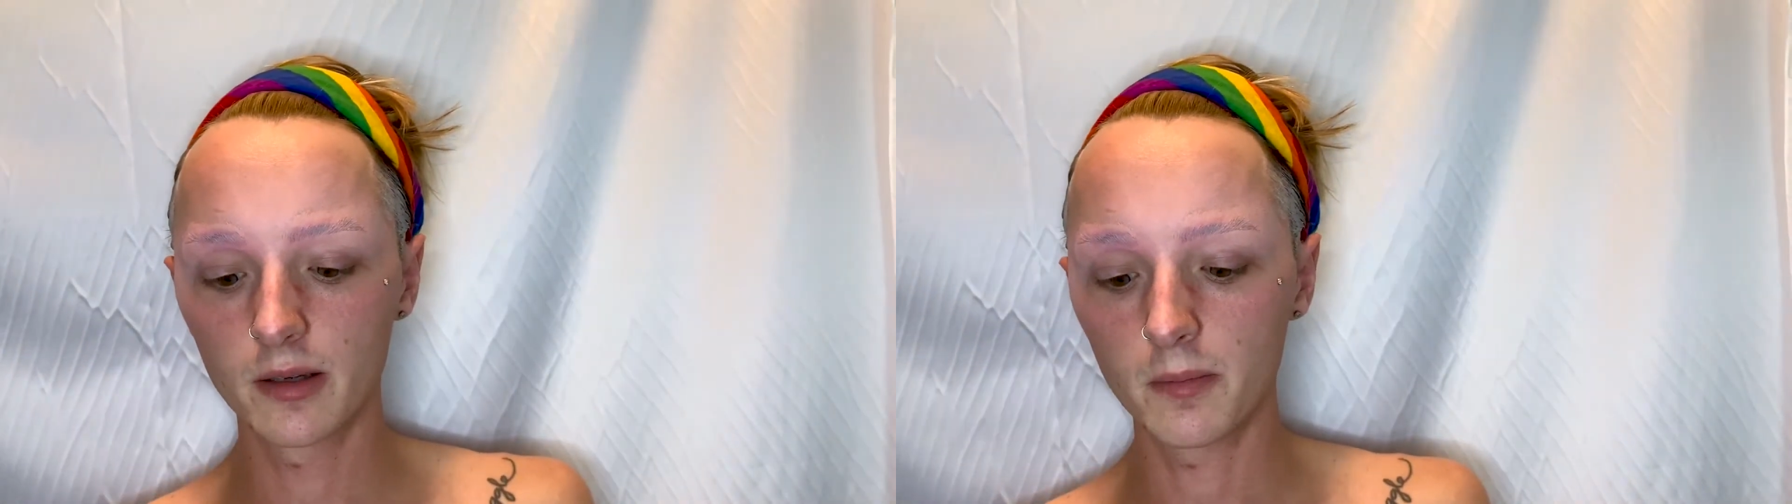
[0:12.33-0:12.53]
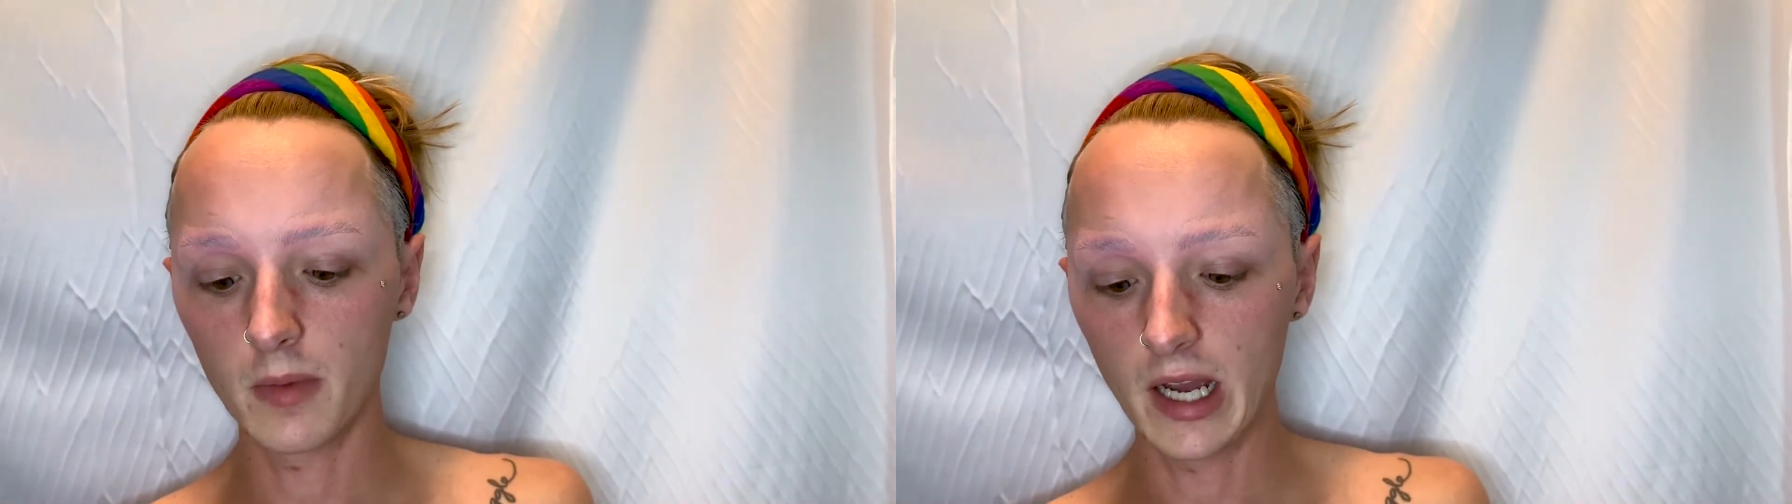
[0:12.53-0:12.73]

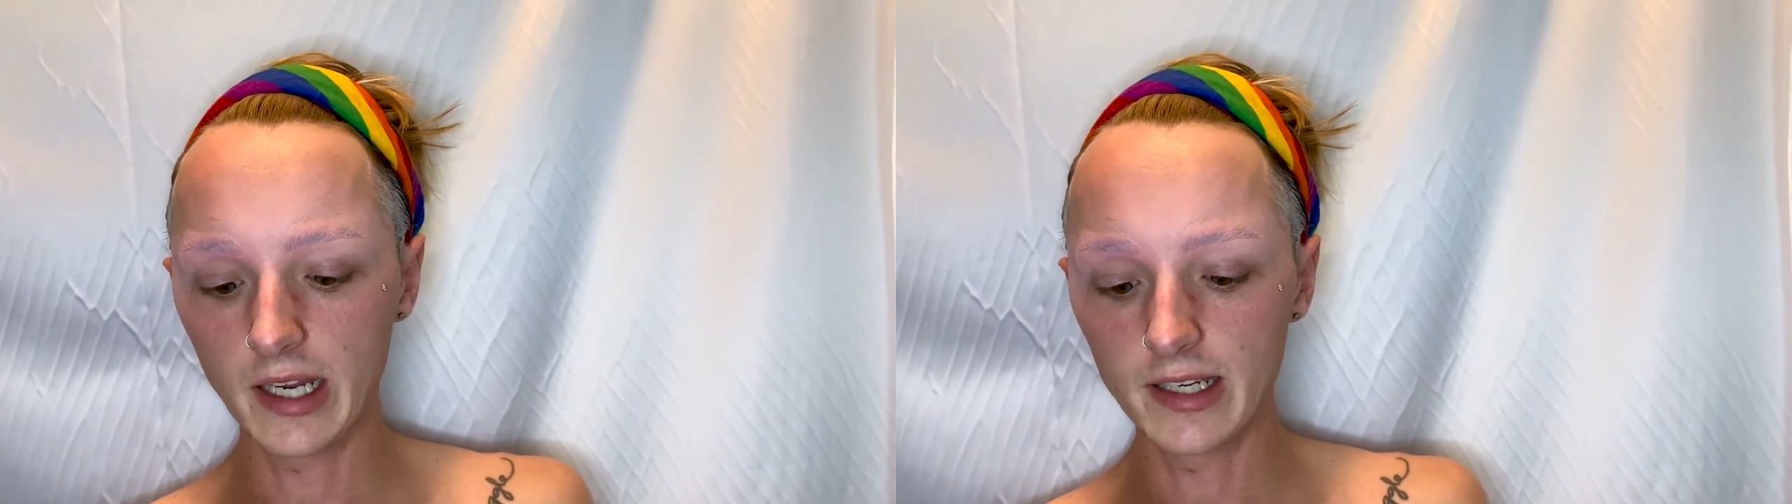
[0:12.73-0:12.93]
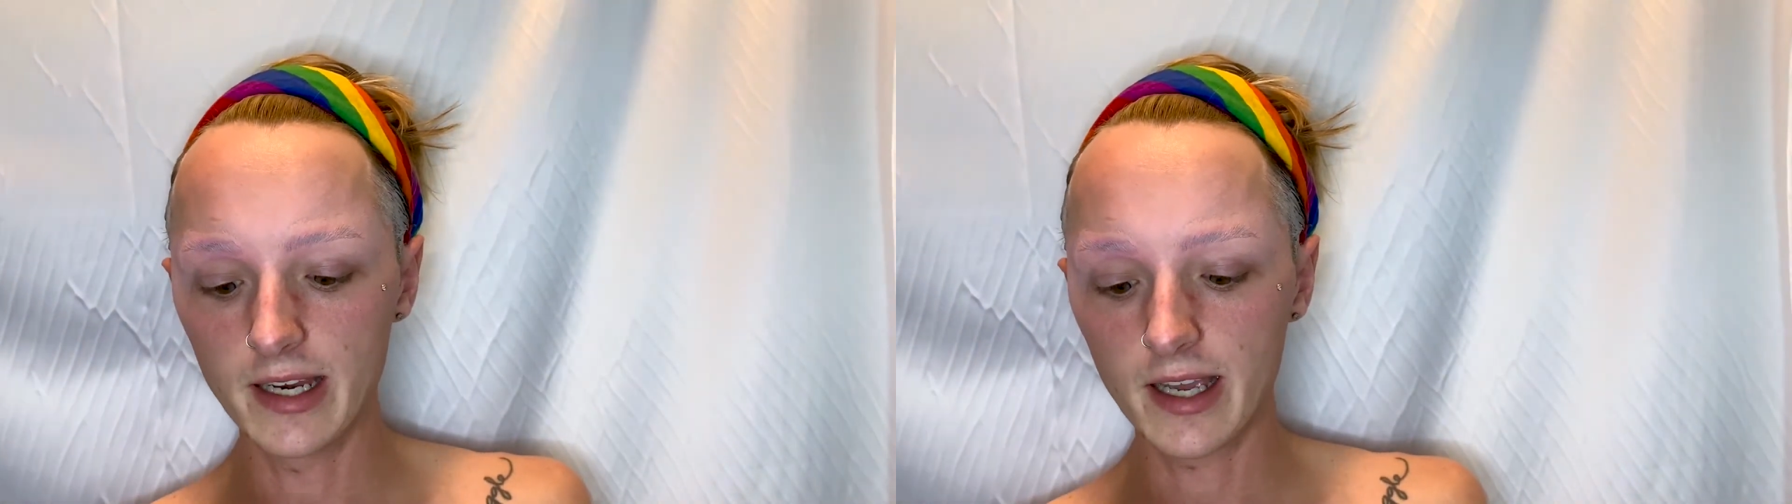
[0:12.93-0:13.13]
my
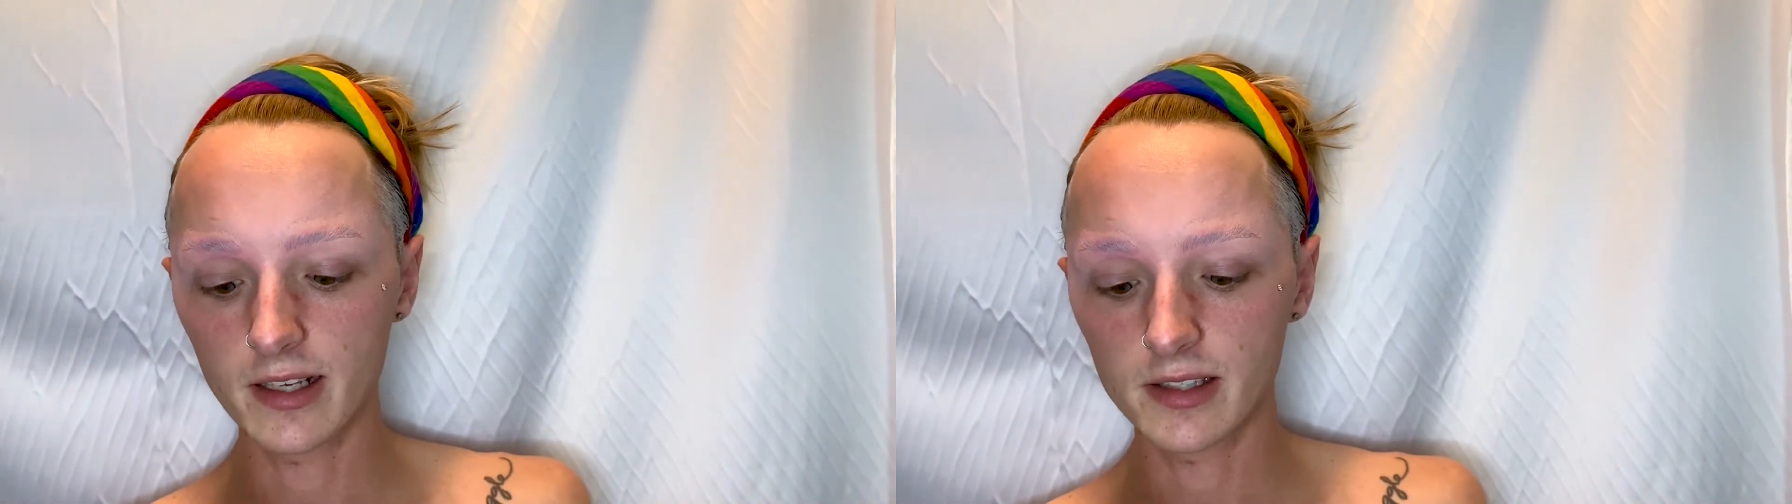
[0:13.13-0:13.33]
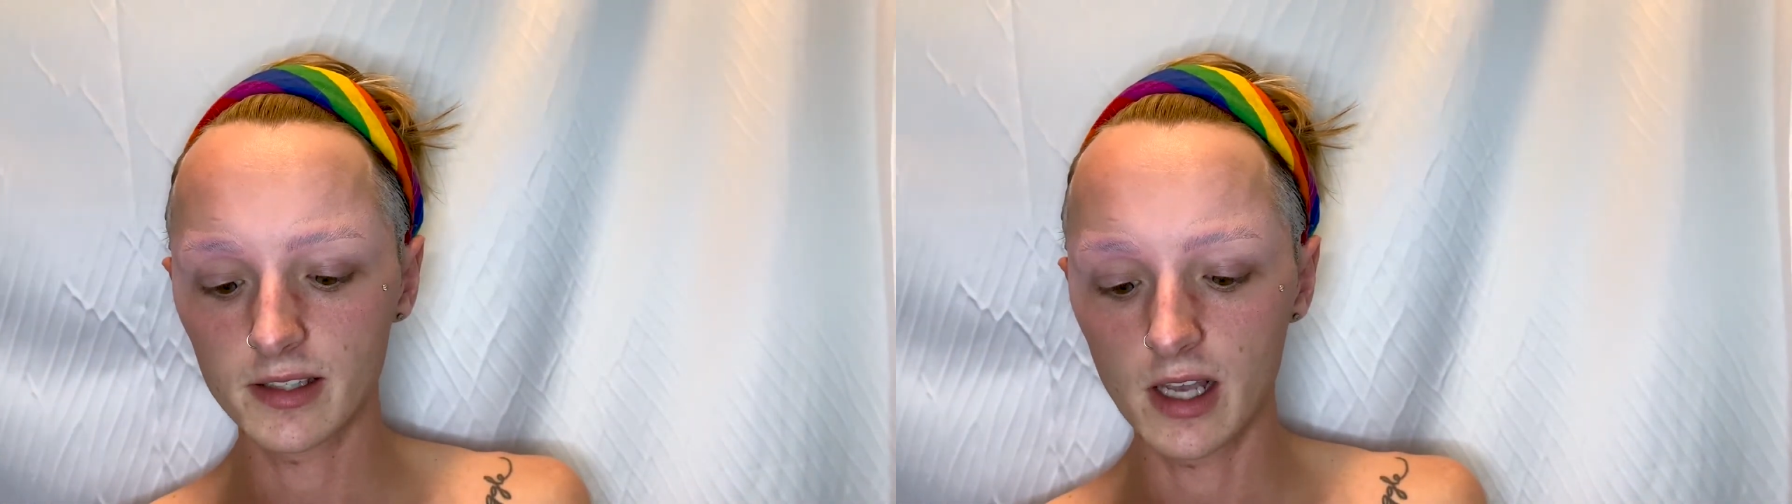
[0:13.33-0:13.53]

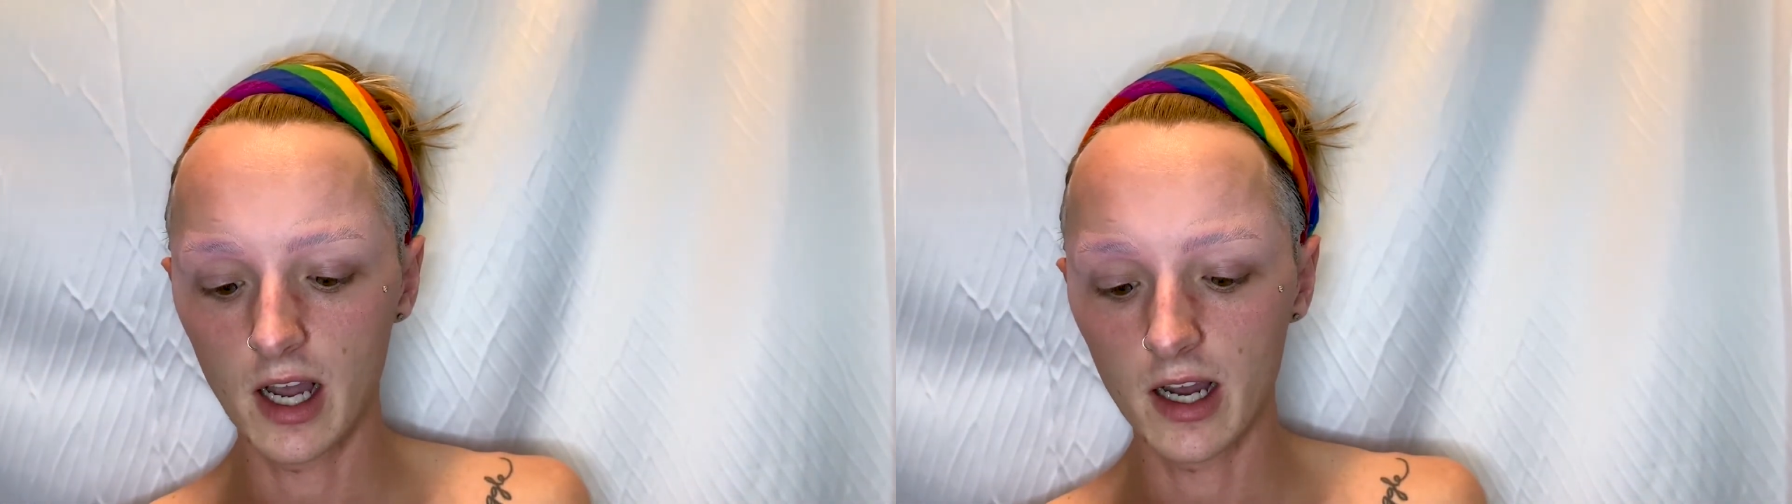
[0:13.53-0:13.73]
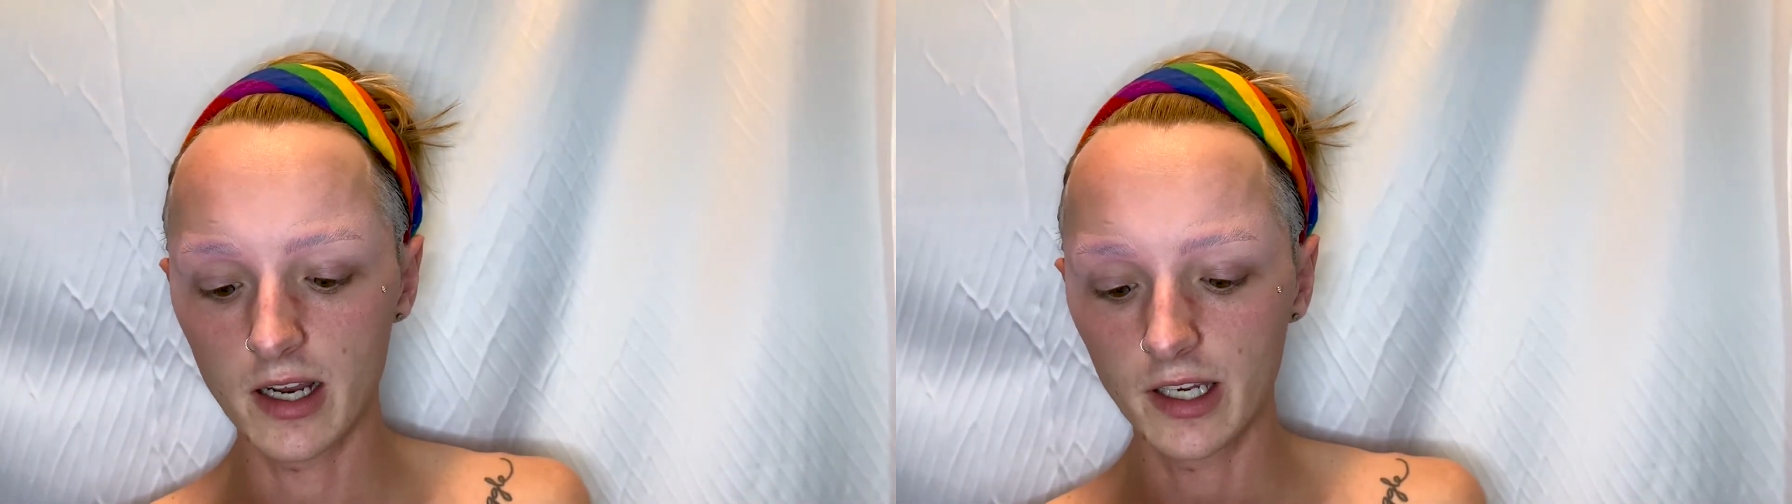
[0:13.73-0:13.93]
NYX
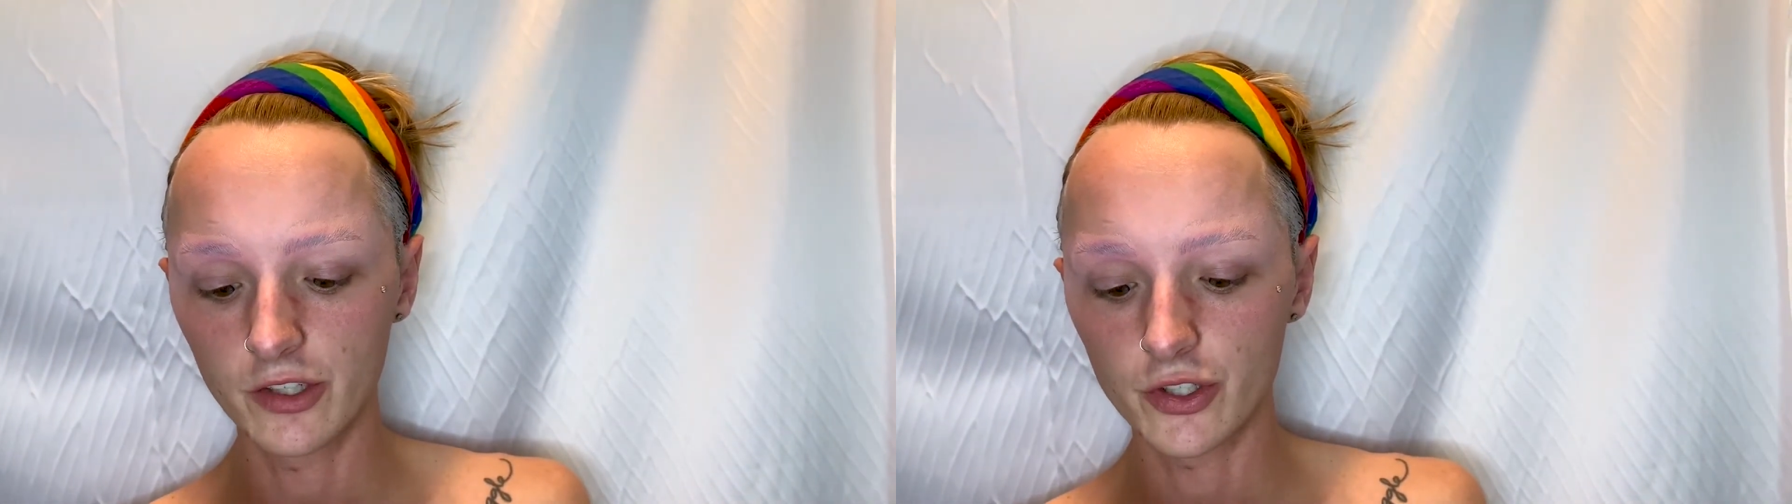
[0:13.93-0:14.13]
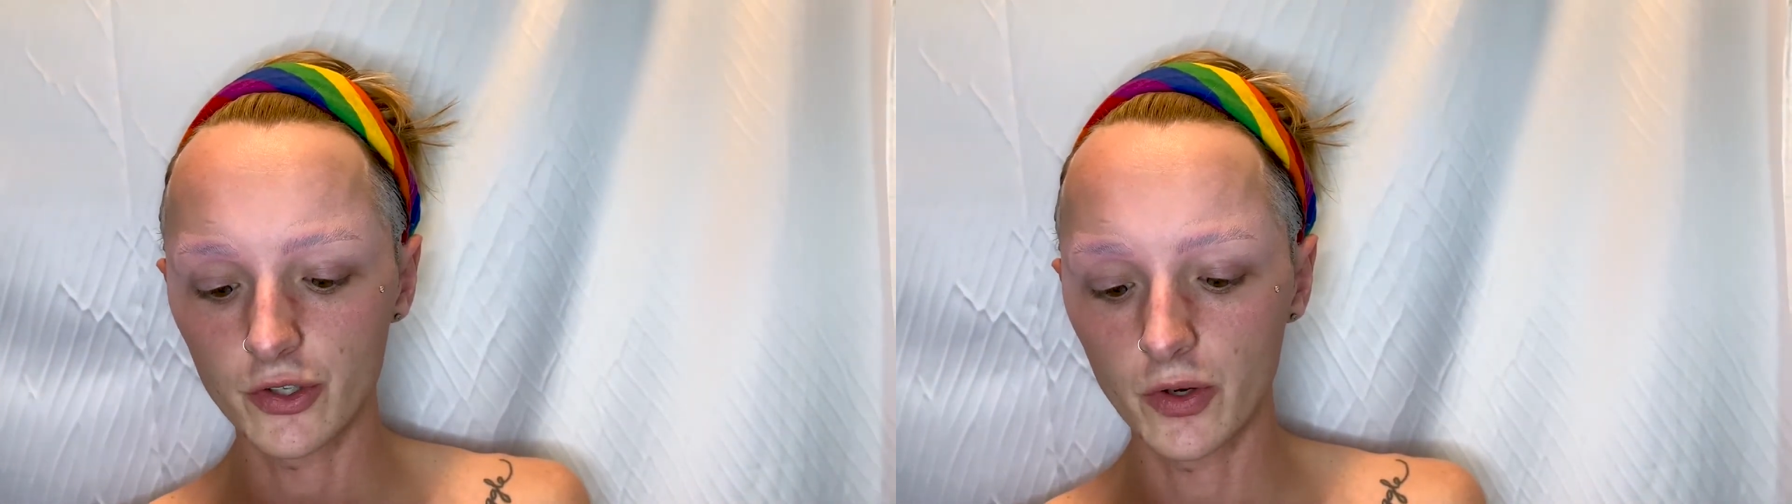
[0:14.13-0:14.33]

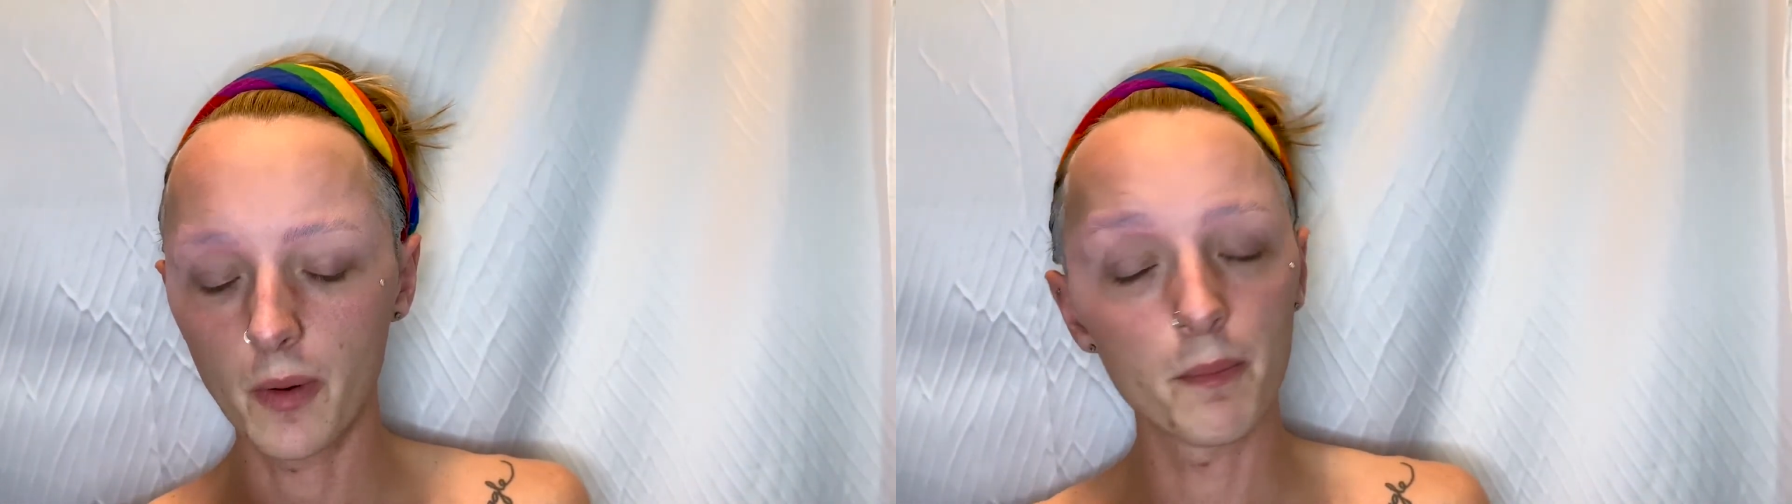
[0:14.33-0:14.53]
Honeydew